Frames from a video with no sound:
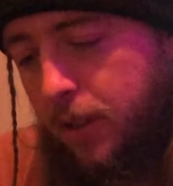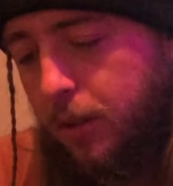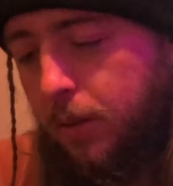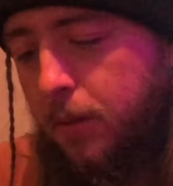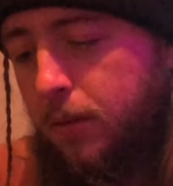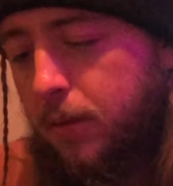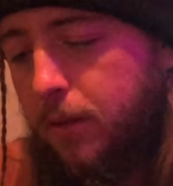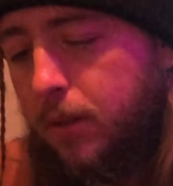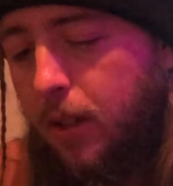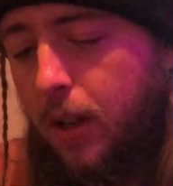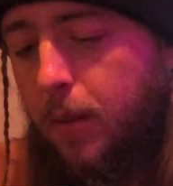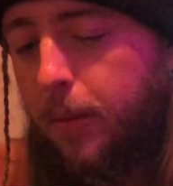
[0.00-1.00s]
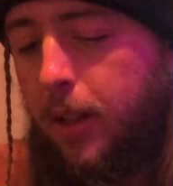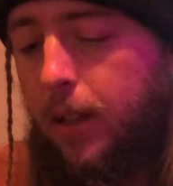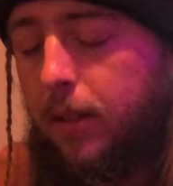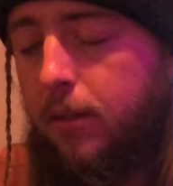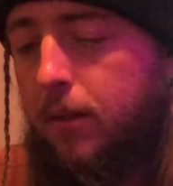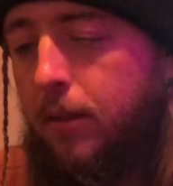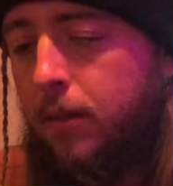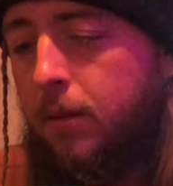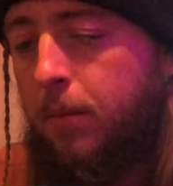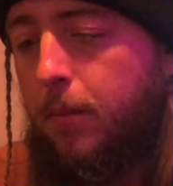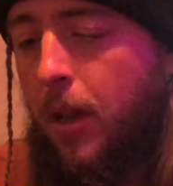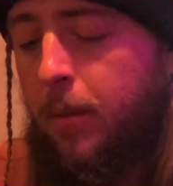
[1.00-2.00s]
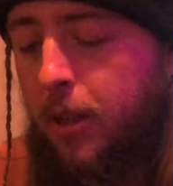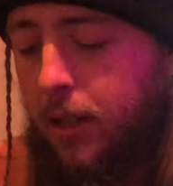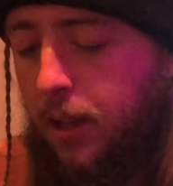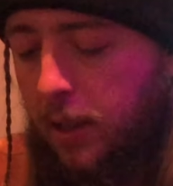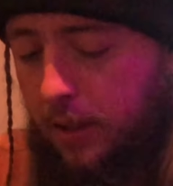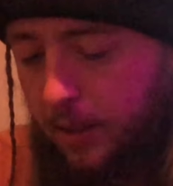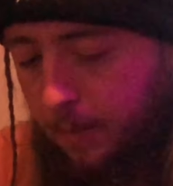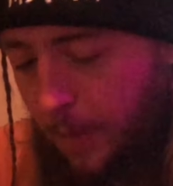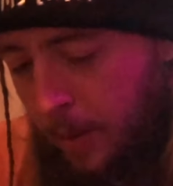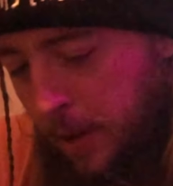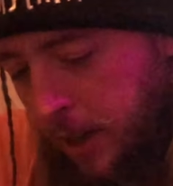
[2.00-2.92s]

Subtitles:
to. I mean, maybe it does. Maybe I